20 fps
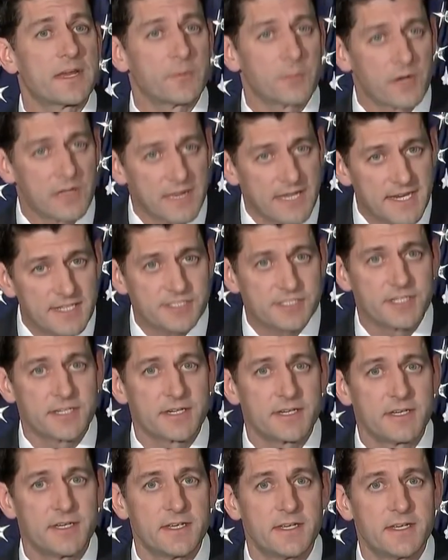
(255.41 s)

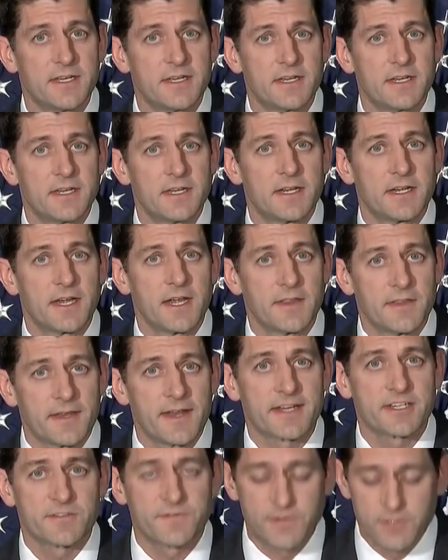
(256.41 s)
releasing in the
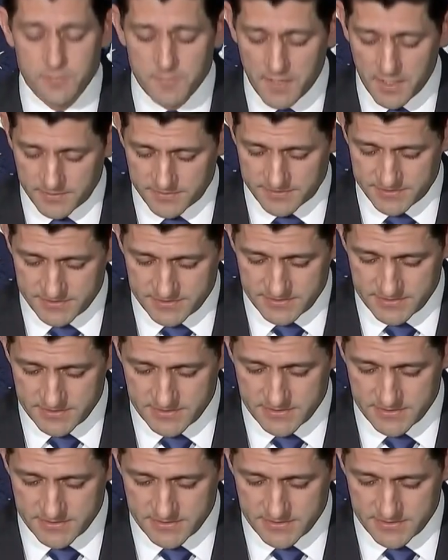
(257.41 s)
next few months.